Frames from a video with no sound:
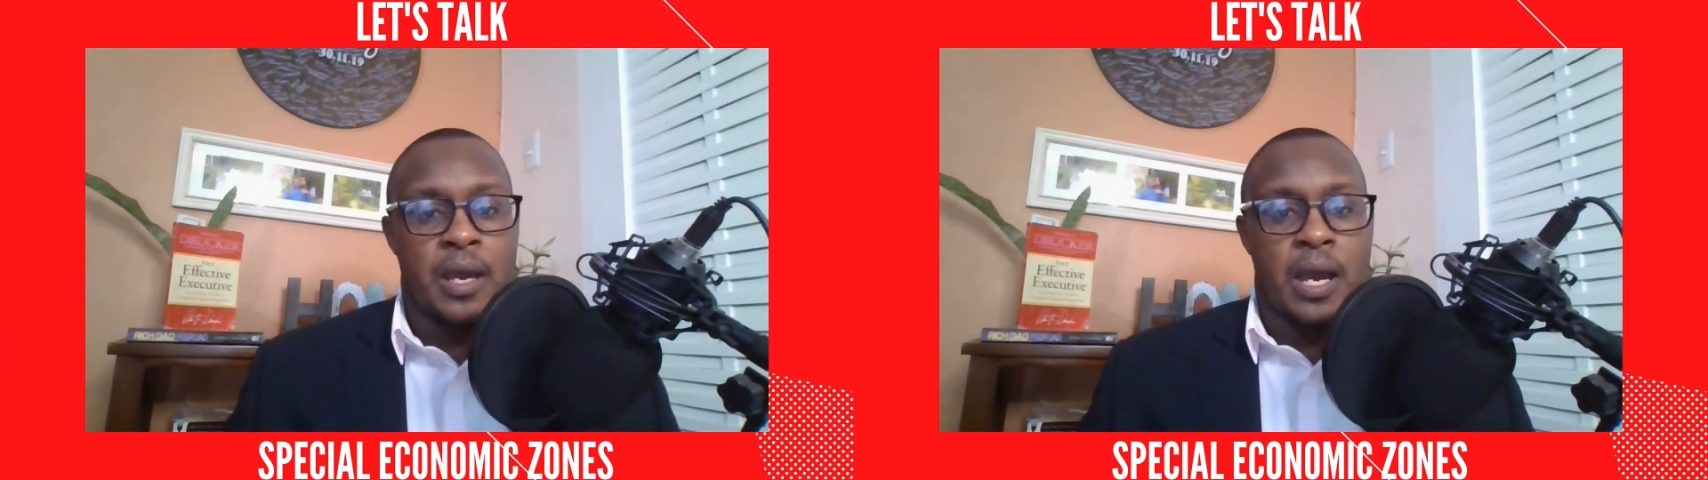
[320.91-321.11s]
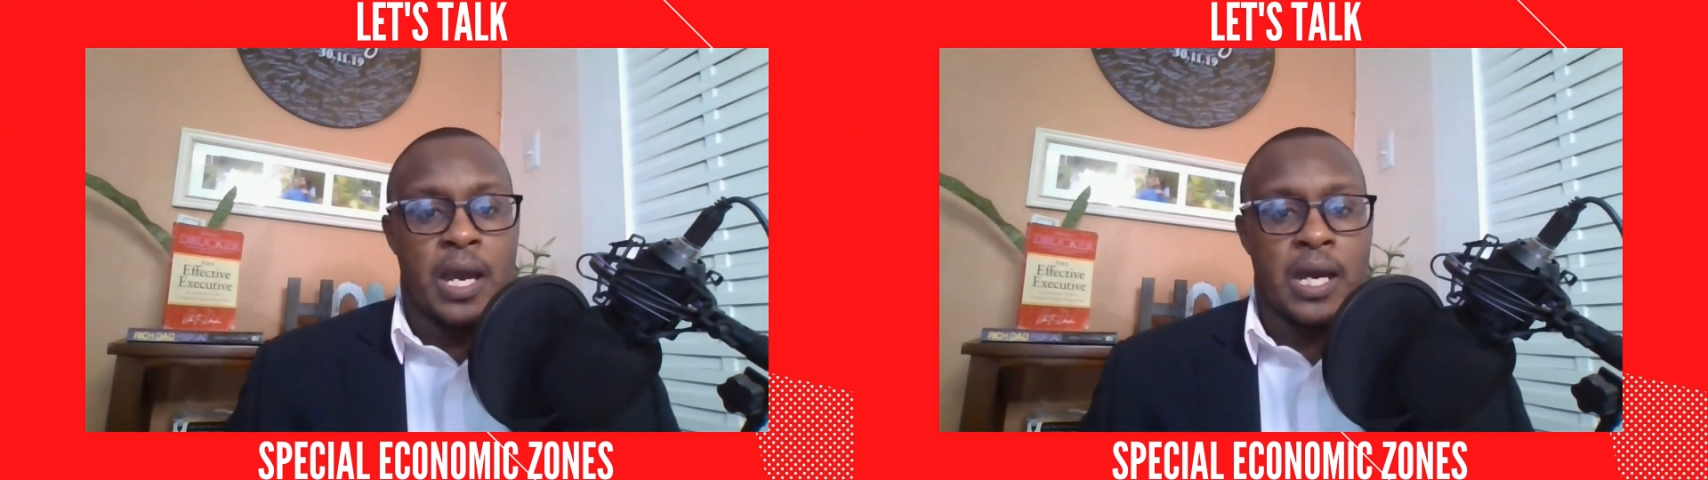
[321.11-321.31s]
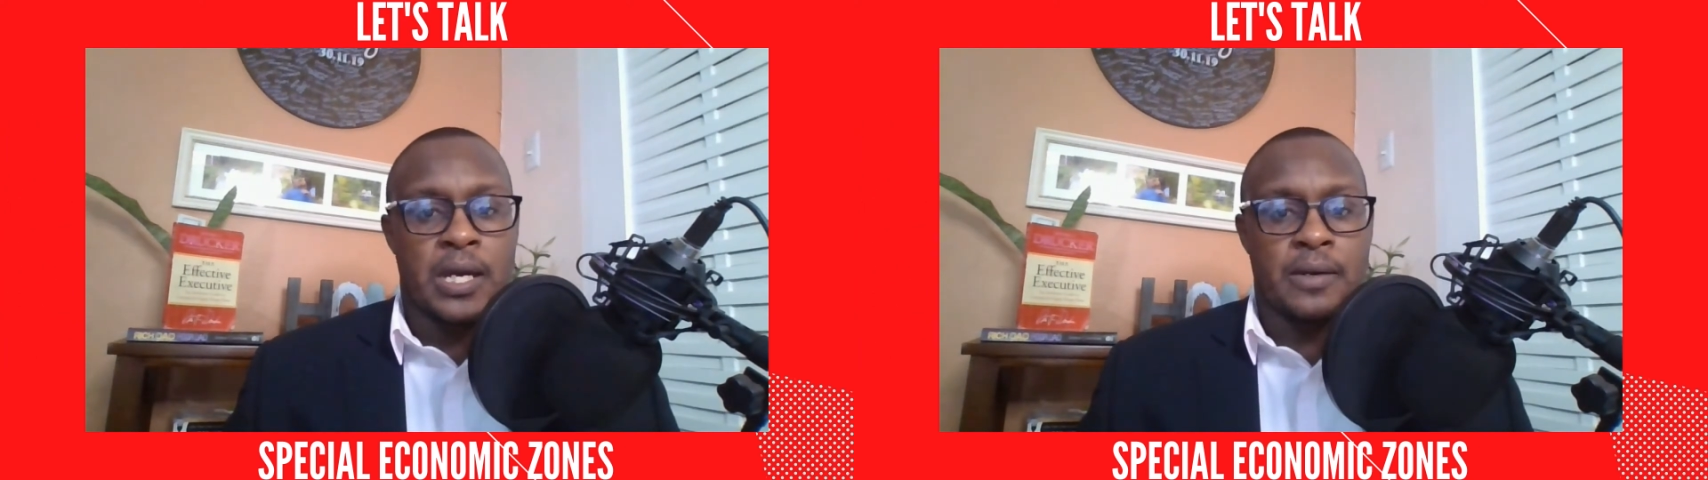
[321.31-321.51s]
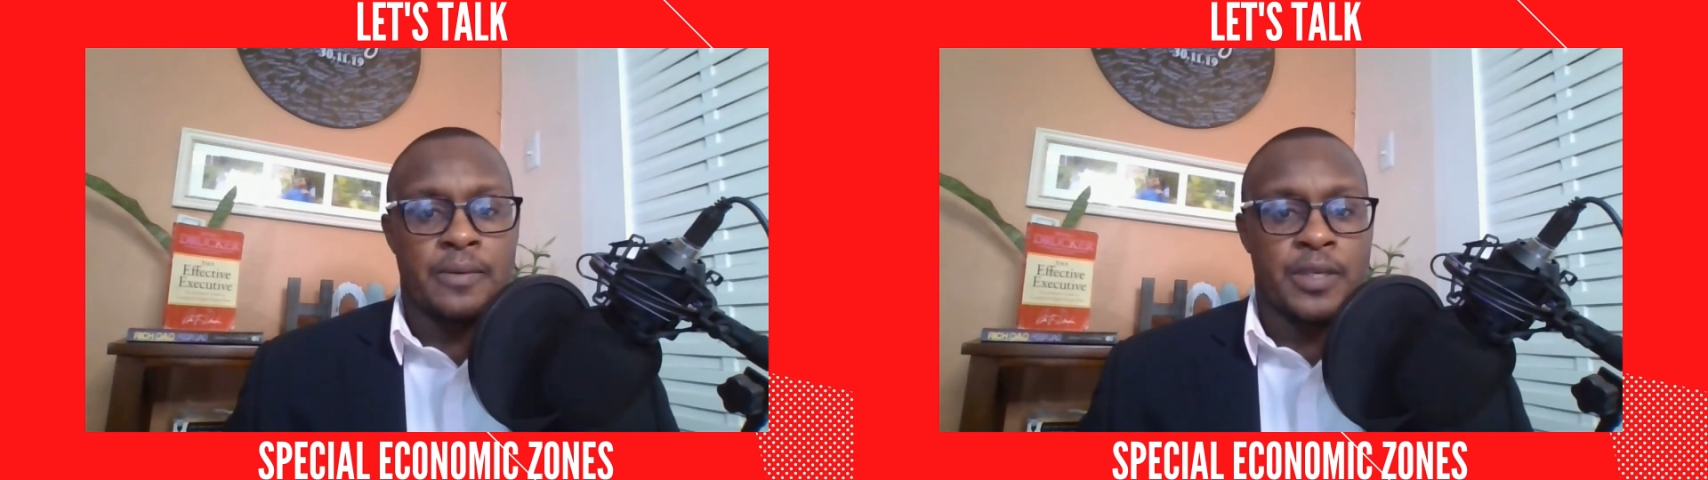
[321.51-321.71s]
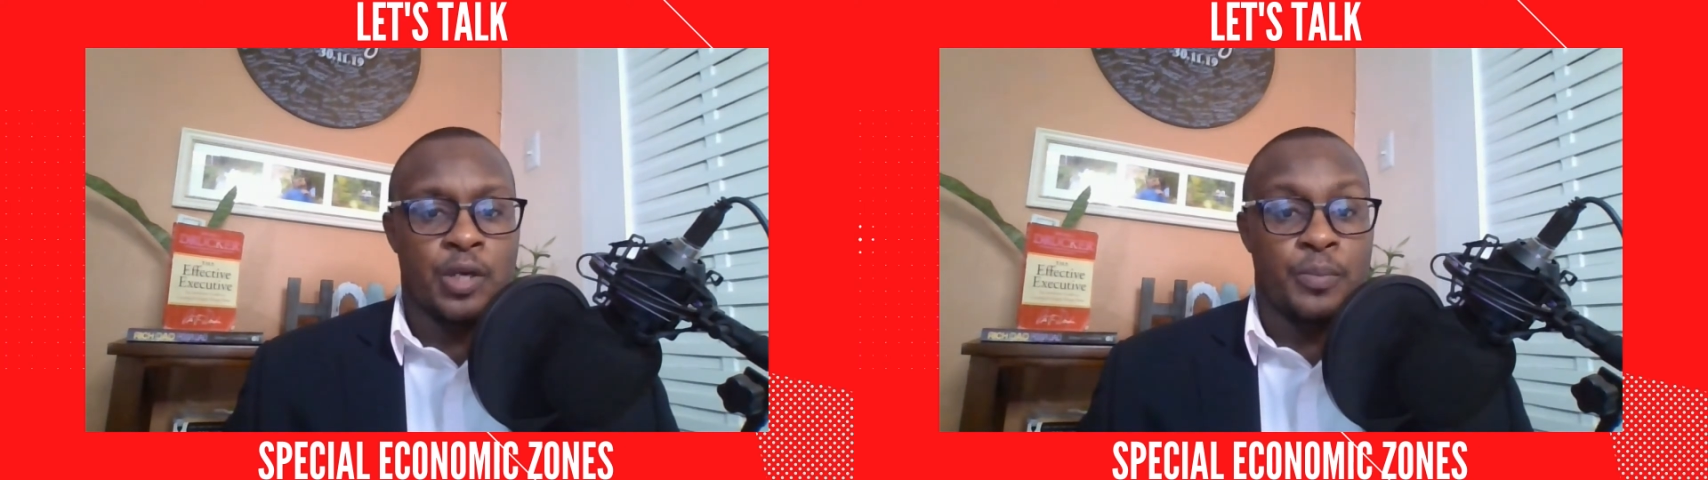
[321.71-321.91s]
uh,
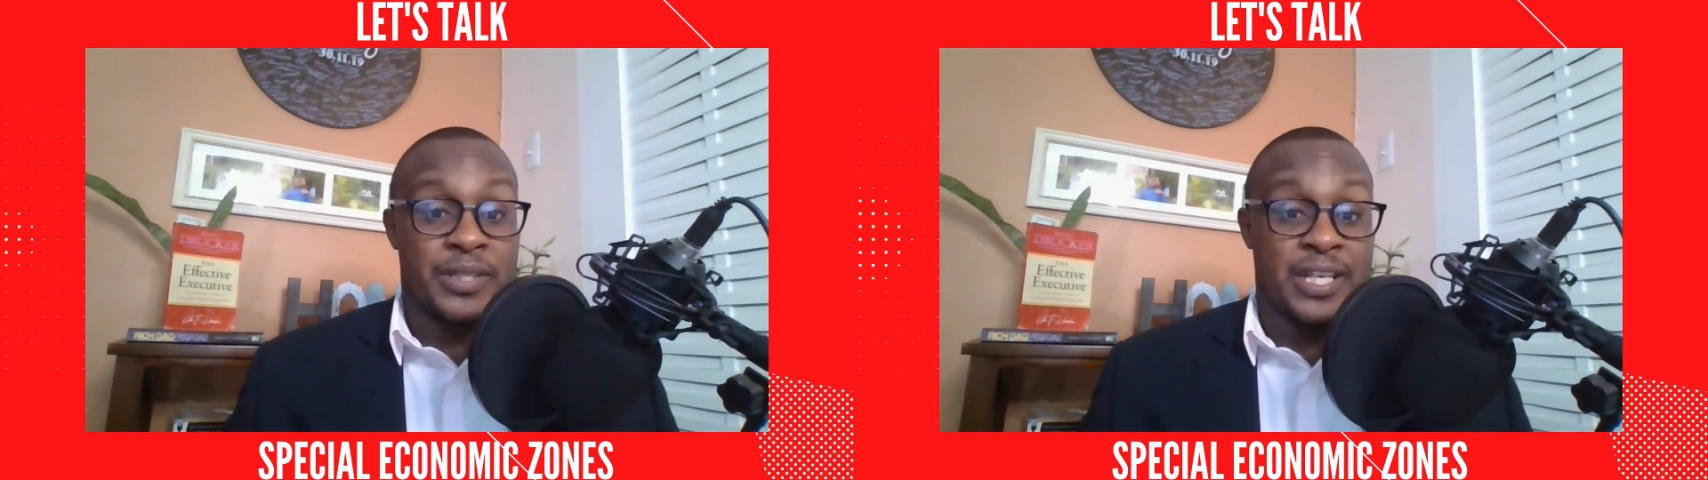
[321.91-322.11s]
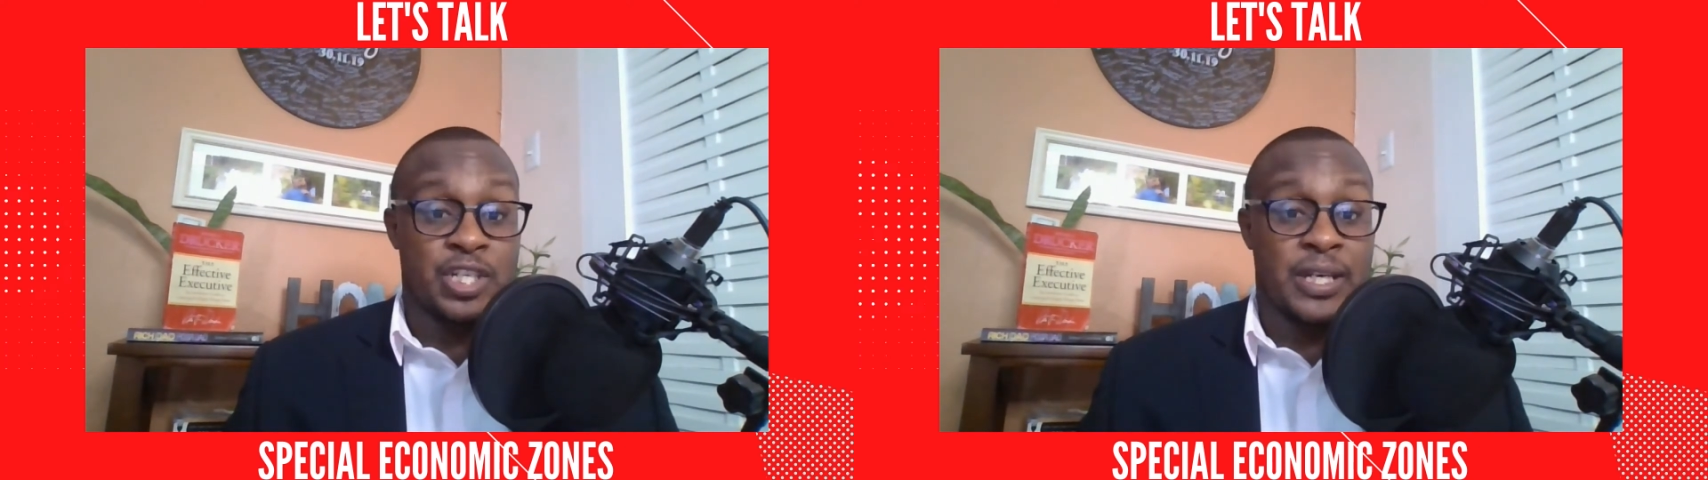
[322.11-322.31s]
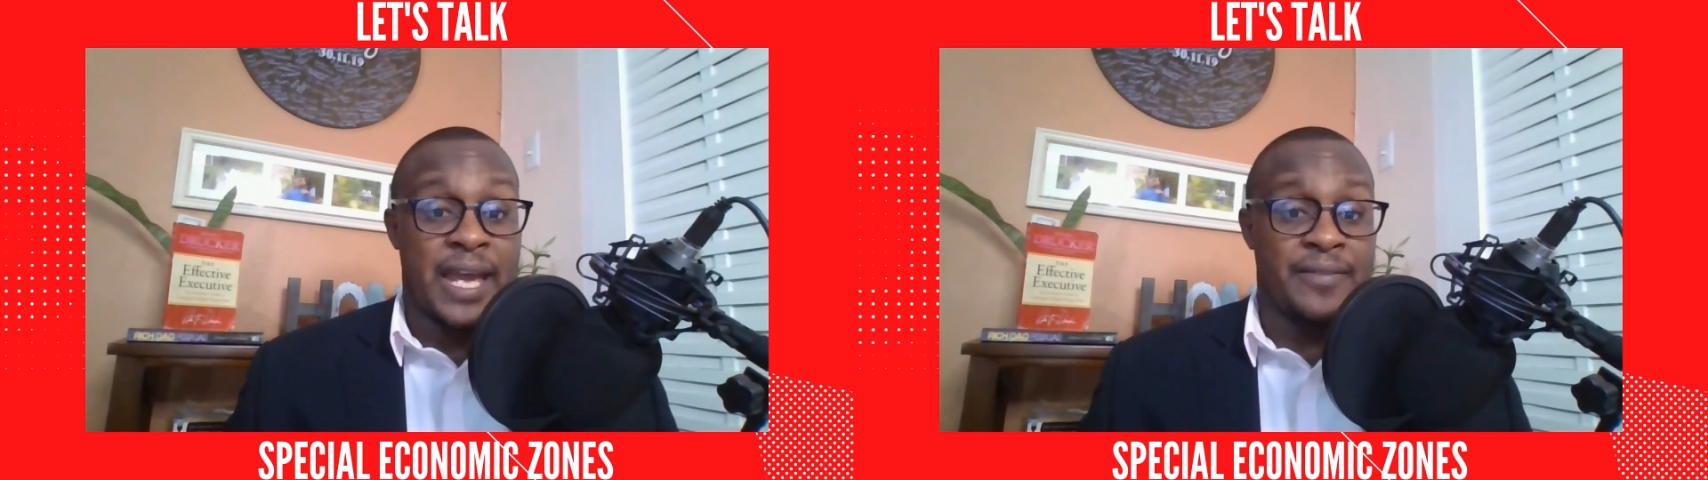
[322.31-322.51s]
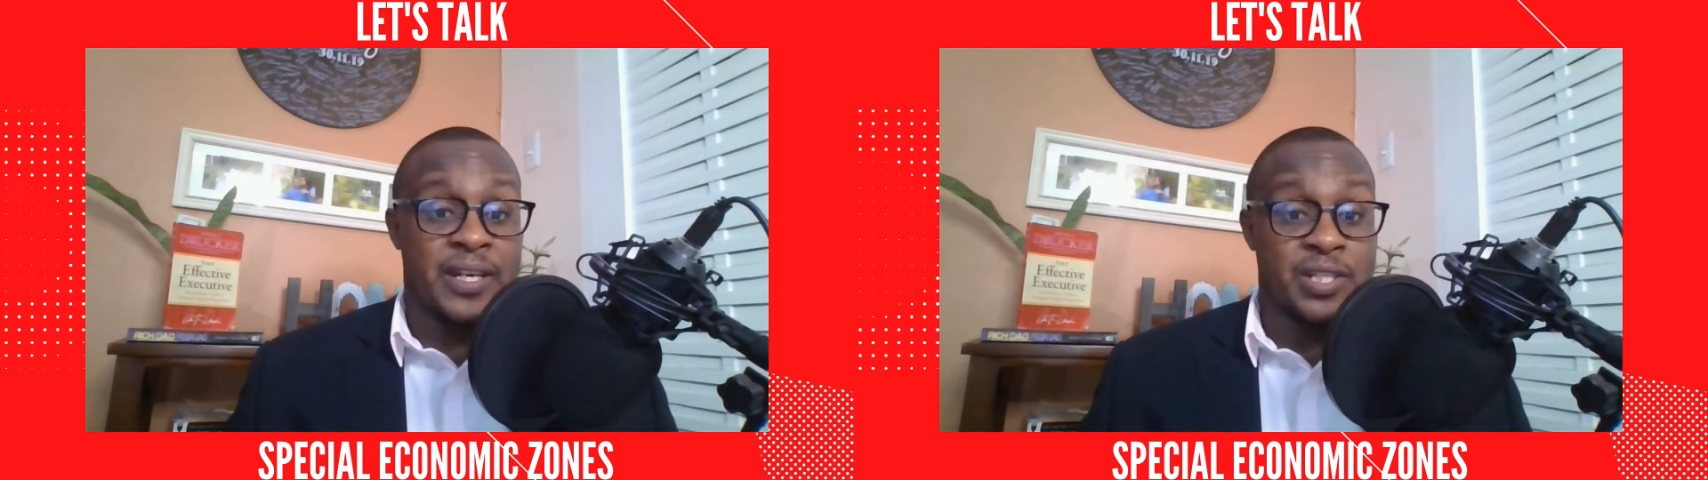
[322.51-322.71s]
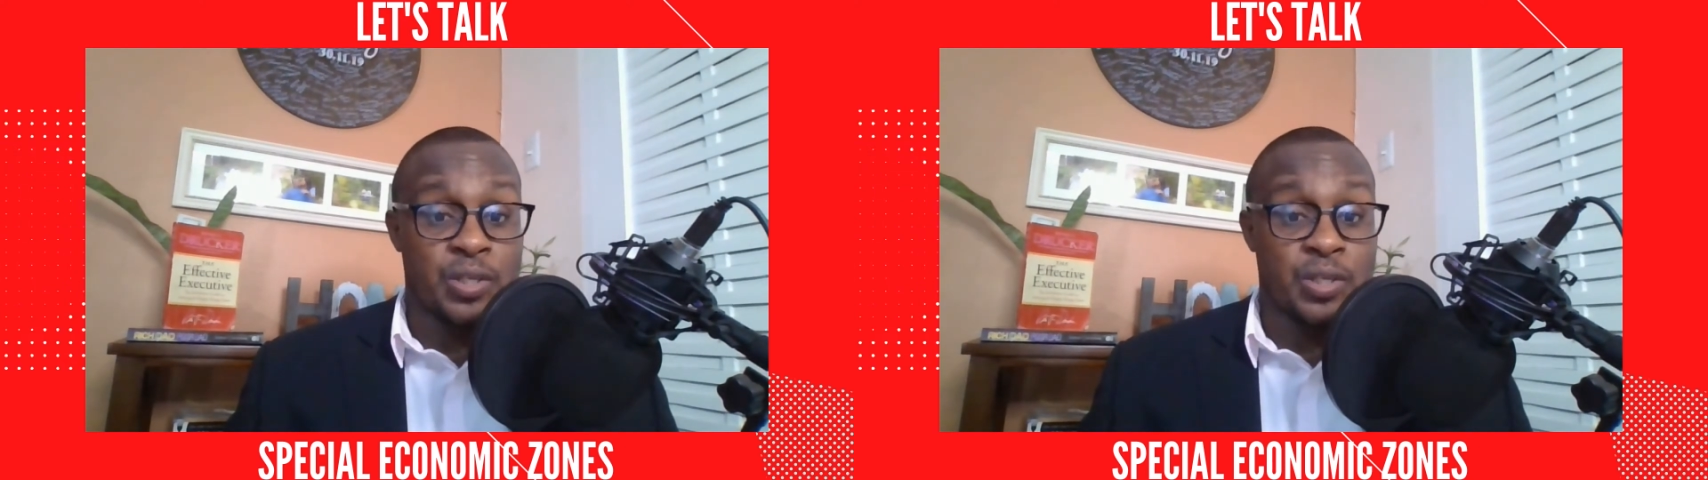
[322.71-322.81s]
you know, potentially having its